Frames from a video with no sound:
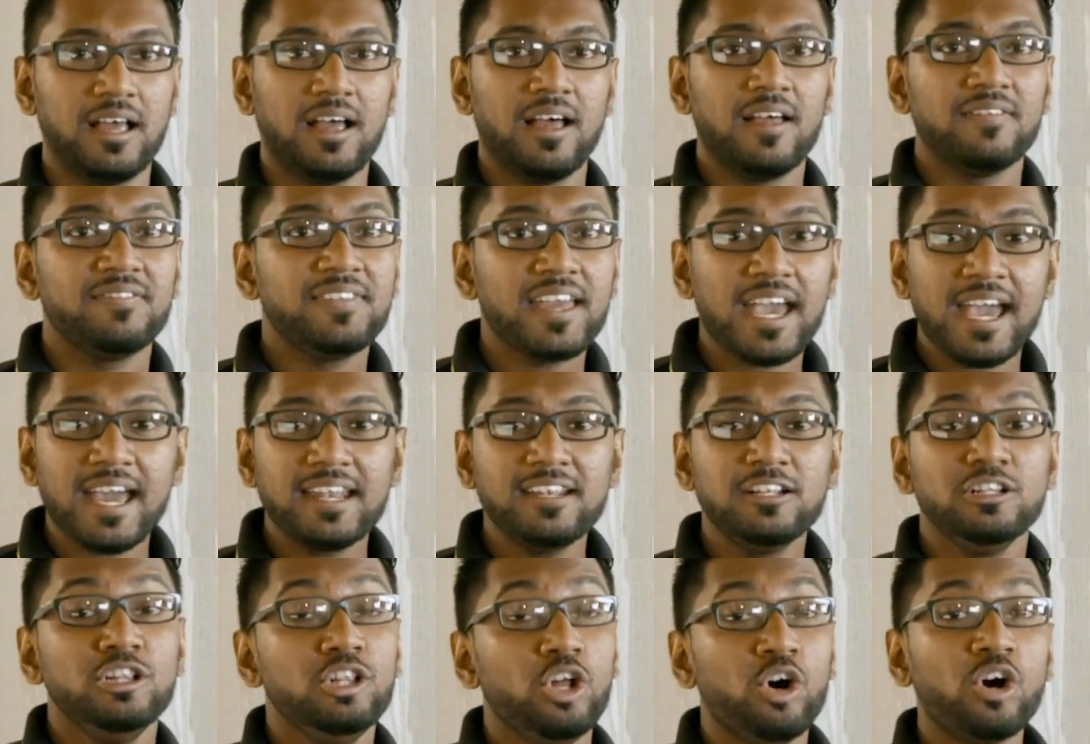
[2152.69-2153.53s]

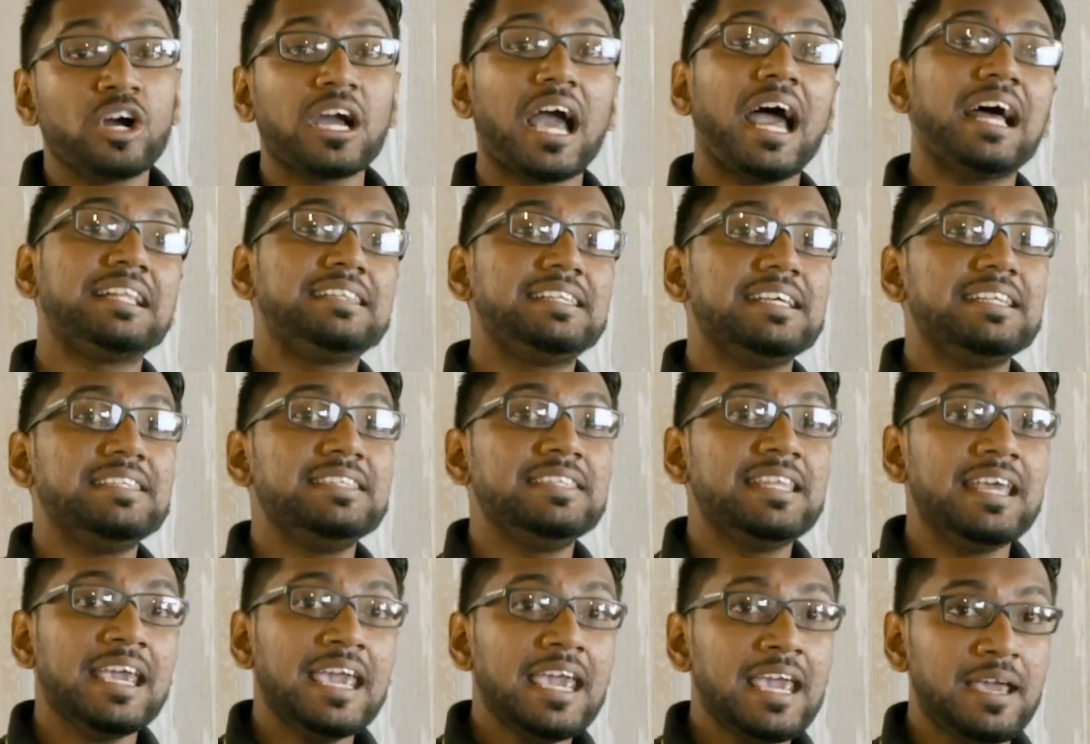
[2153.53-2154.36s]
then look at the
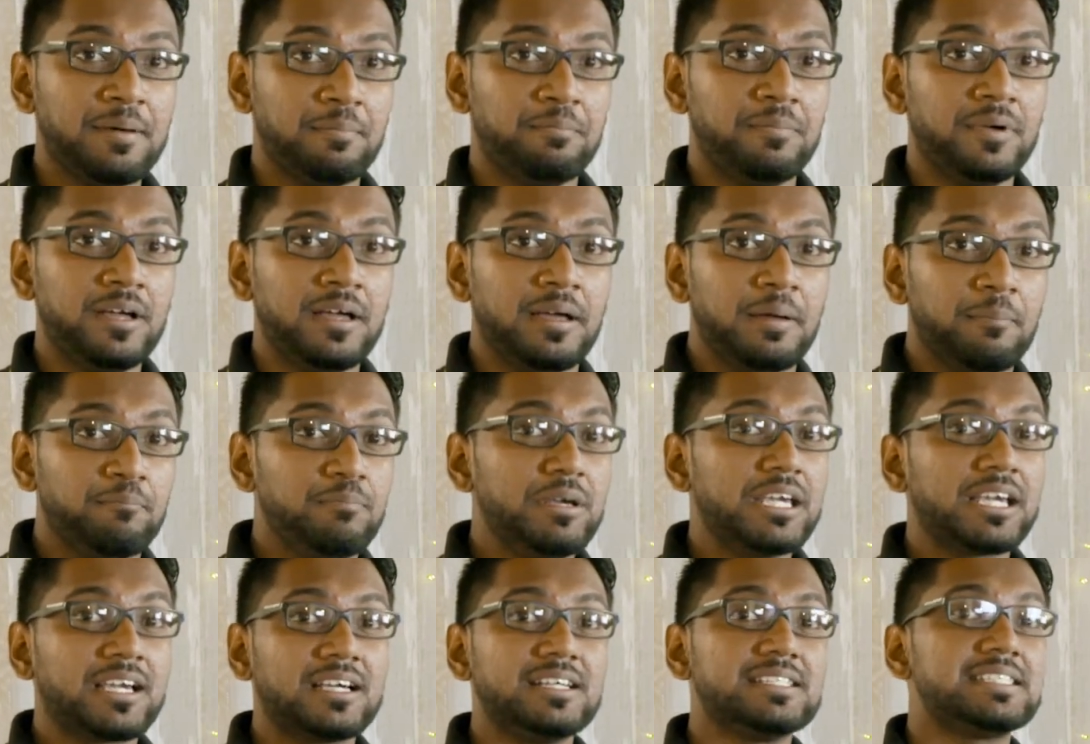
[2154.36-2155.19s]
name,
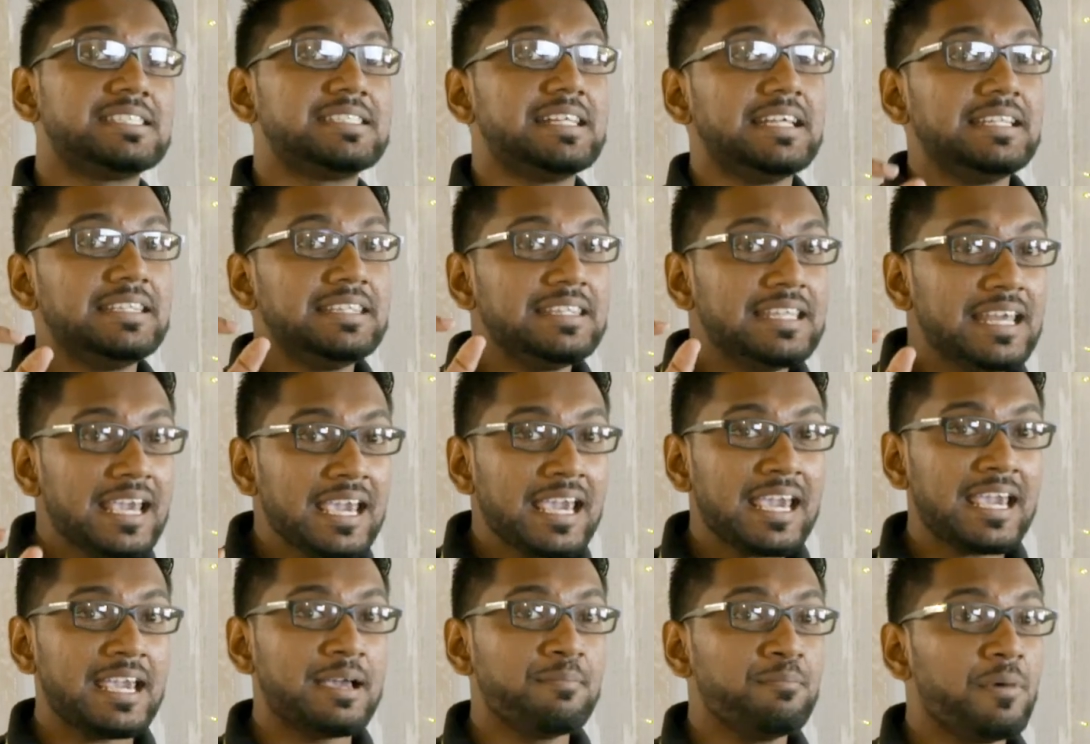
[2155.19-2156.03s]
because the
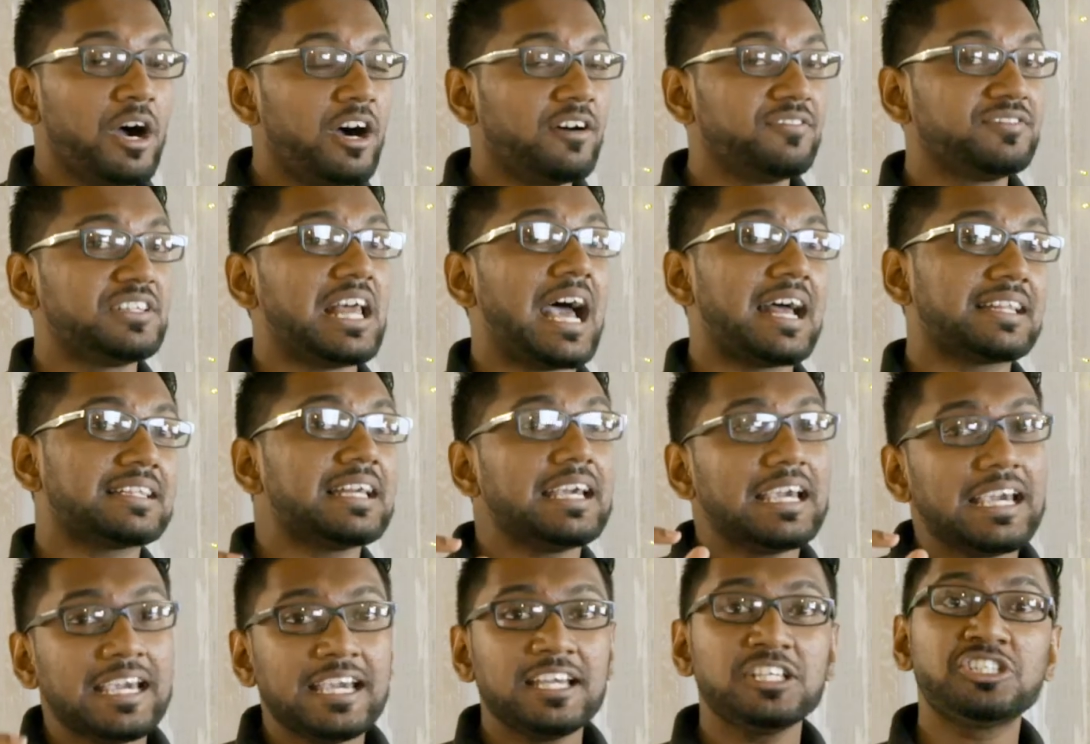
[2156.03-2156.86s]
name of that
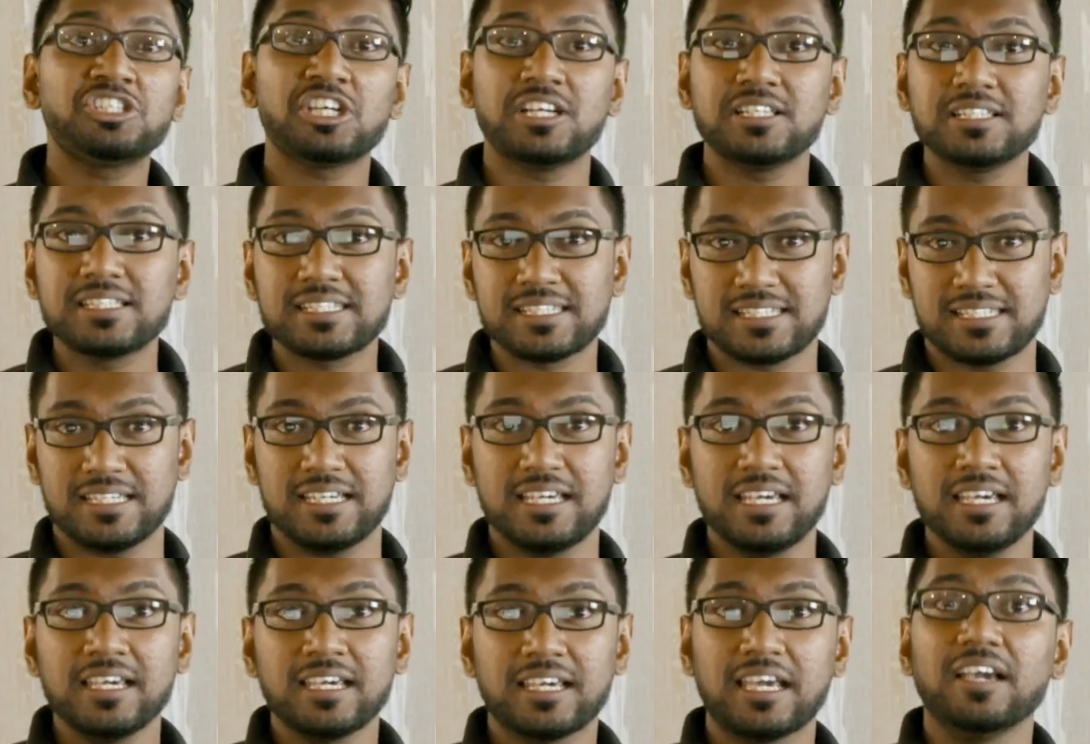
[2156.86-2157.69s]
agency
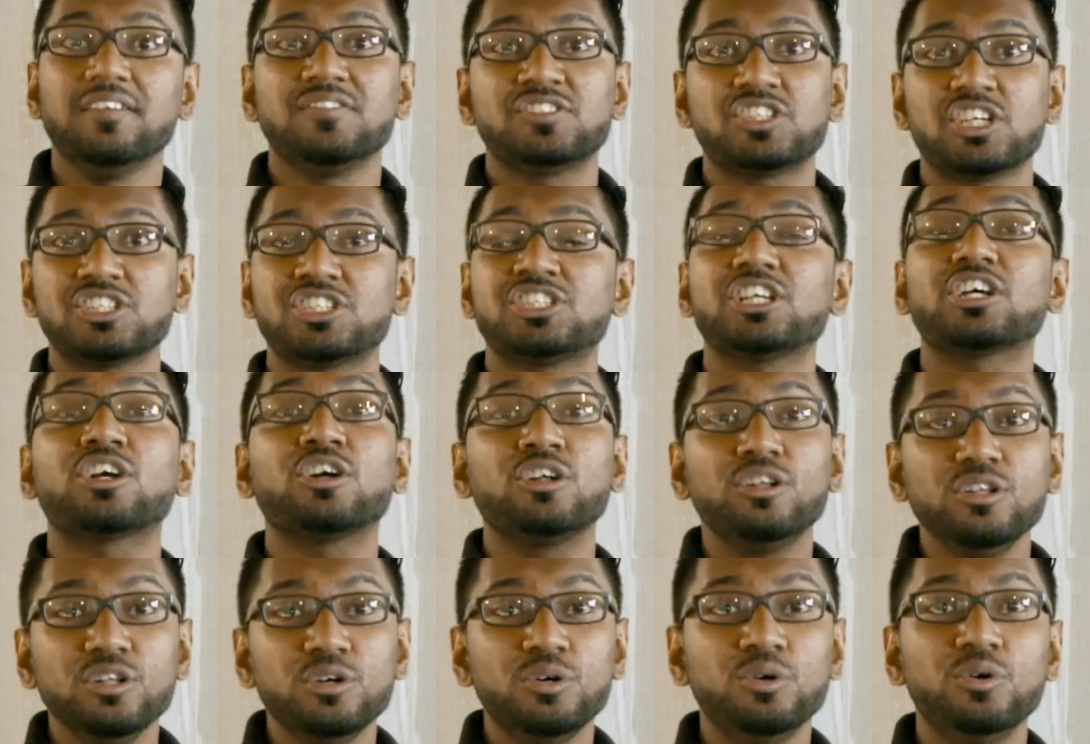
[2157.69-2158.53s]
gives us a
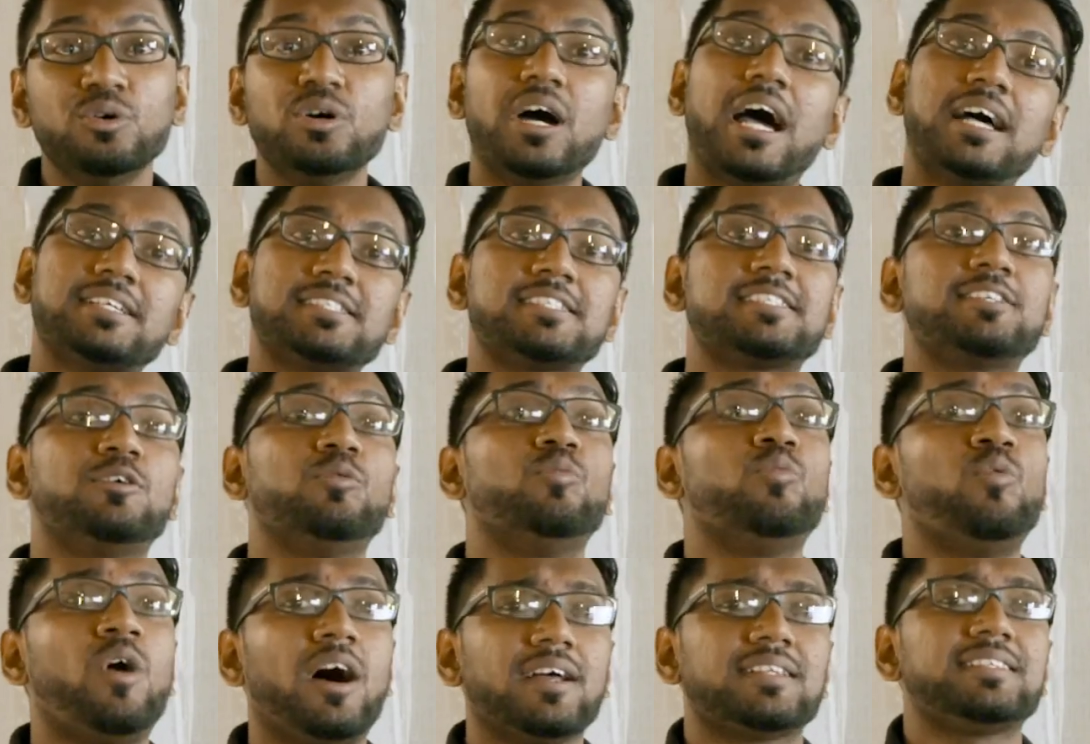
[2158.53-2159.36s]
clue as to
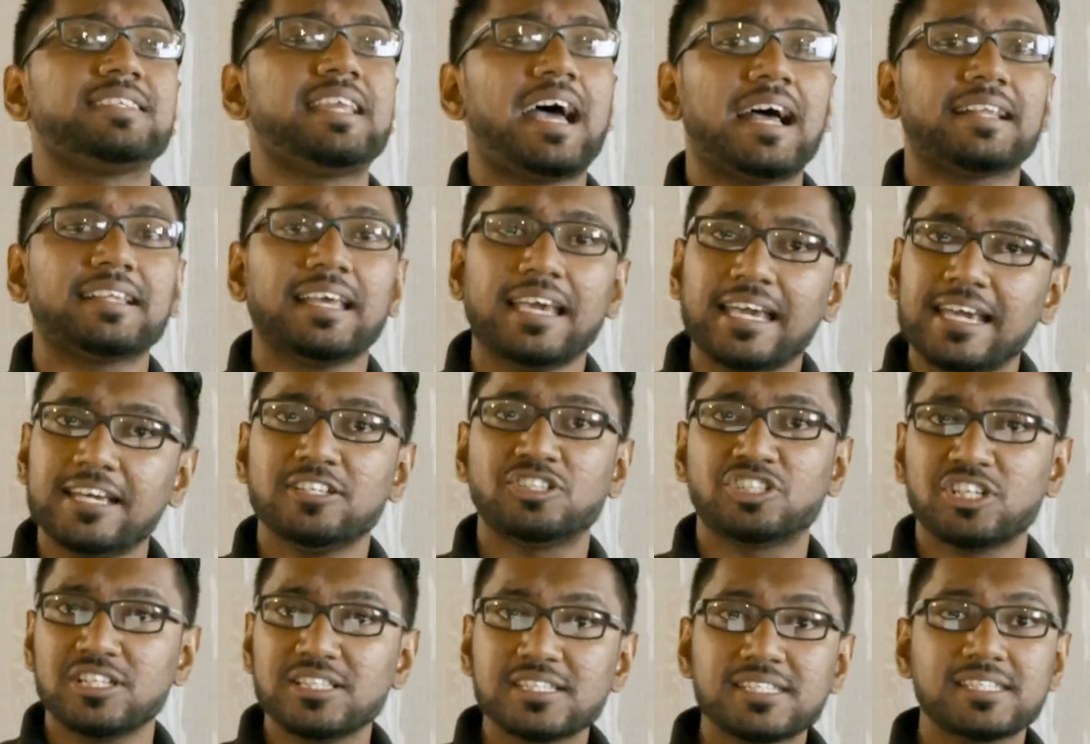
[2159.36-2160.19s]
what that
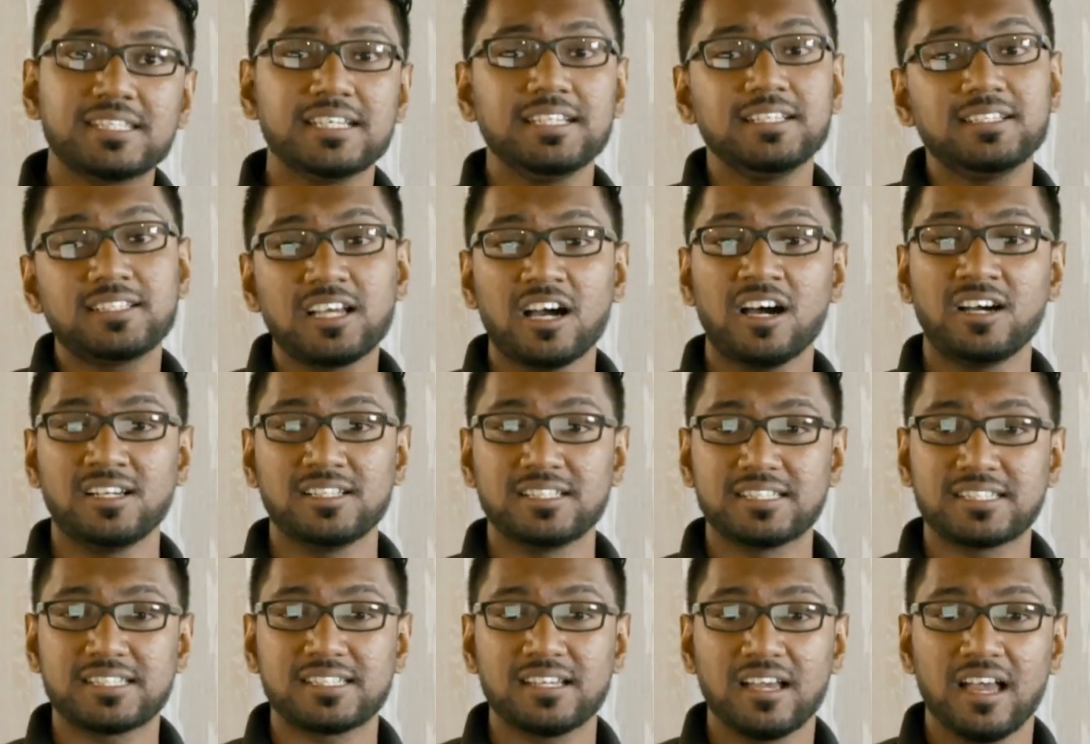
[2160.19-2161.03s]
agency
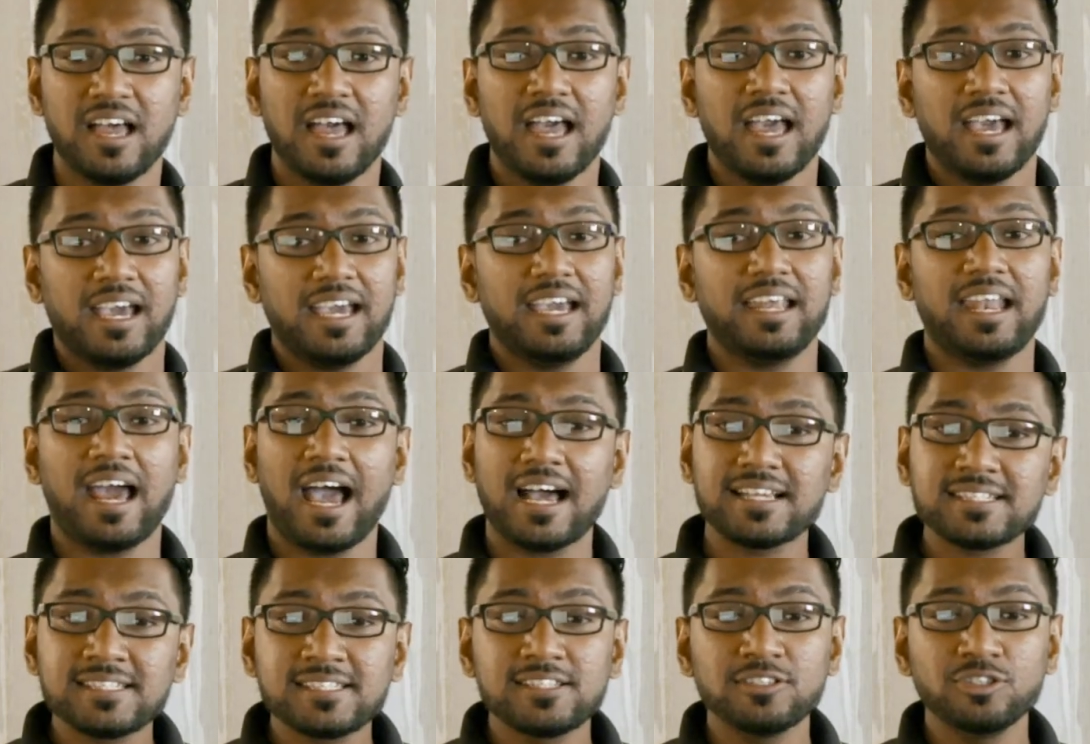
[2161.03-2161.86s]
does. It
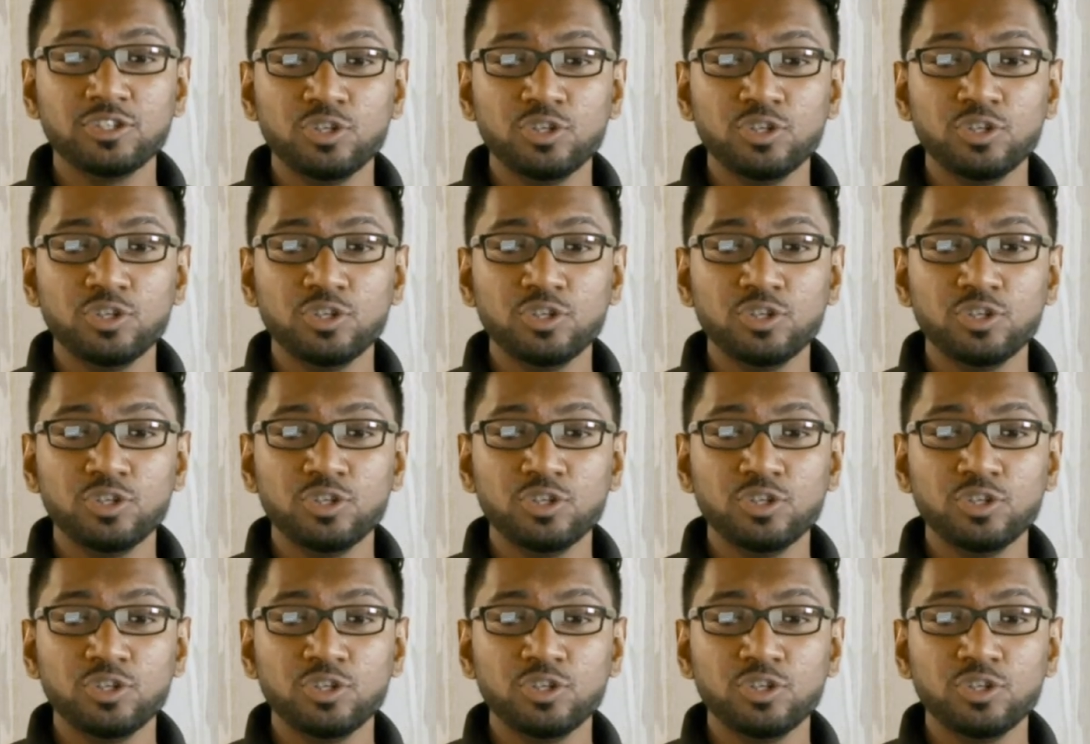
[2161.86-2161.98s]
has to do